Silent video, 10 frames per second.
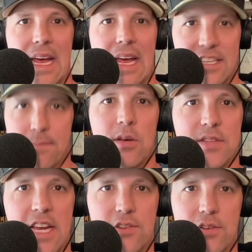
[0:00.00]
his
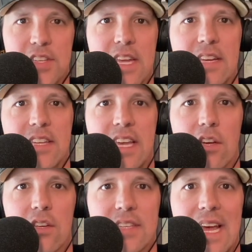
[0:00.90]
most interesting
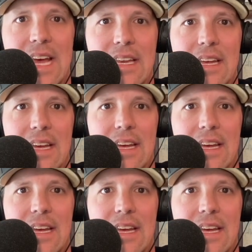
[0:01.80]
skill set